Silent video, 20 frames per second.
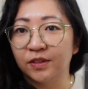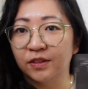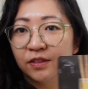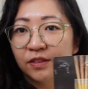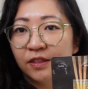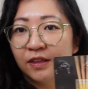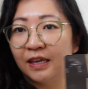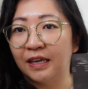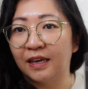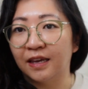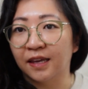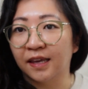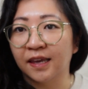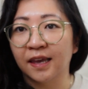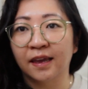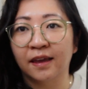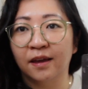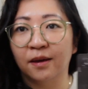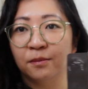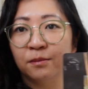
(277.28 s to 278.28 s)

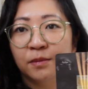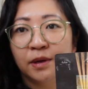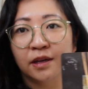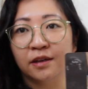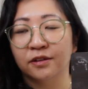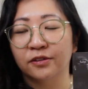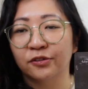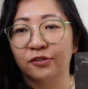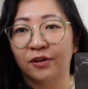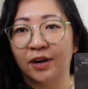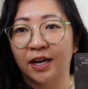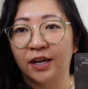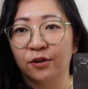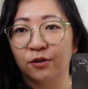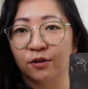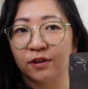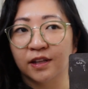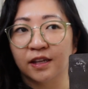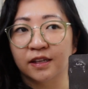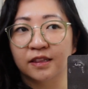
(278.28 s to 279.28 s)
encampment, right?
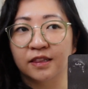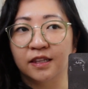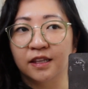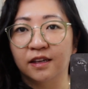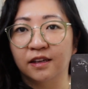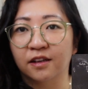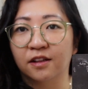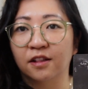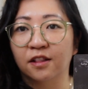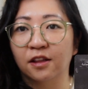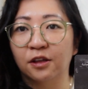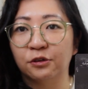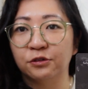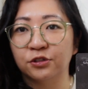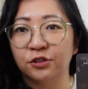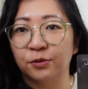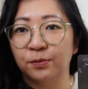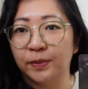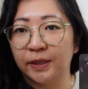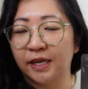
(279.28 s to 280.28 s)
Or like the
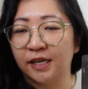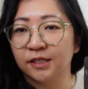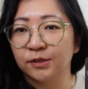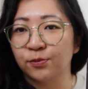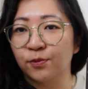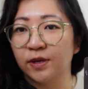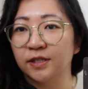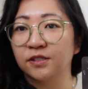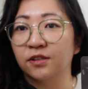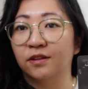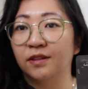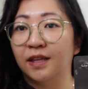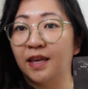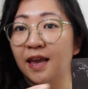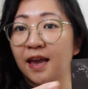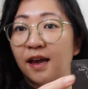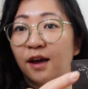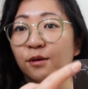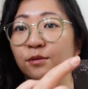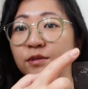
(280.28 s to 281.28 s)
enclosure, because what's
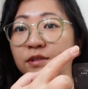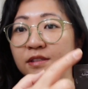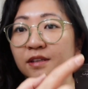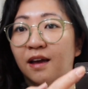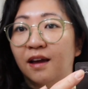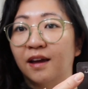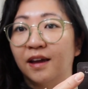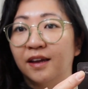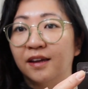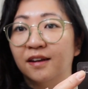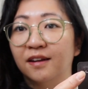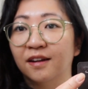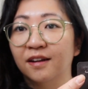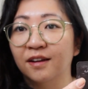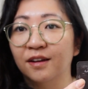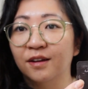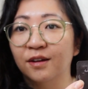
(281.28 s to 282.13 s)
outside